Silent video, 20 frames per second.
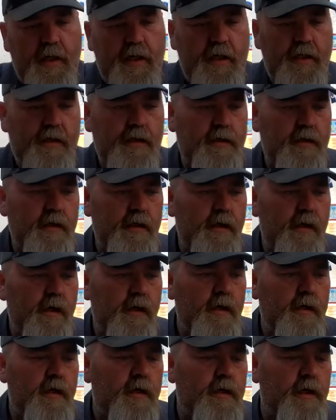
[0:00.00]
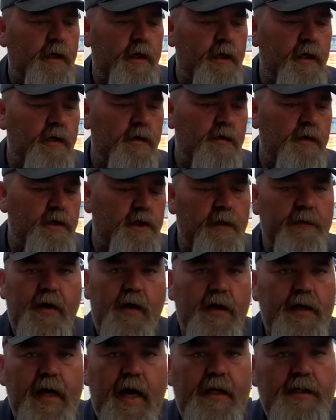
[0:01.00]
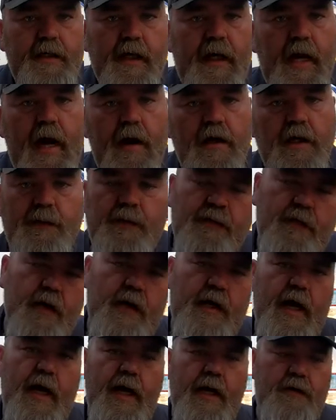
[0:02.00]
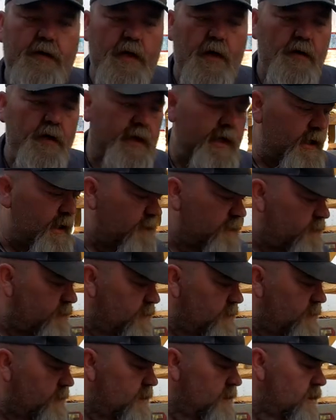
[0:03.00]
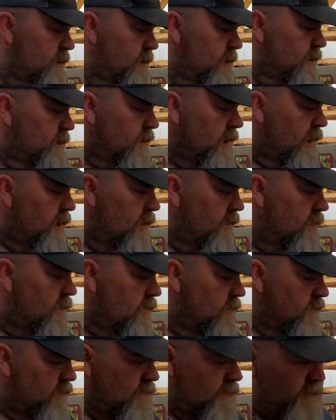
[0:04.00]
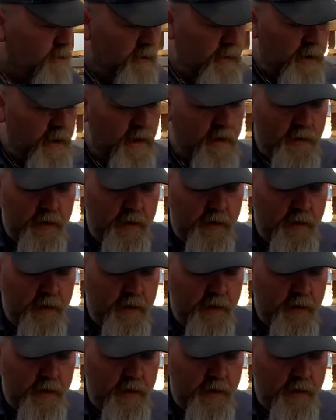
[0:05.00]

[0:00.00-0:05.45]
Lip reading: done. You know, you've only got 10 hours before you got to hit the road again. So, you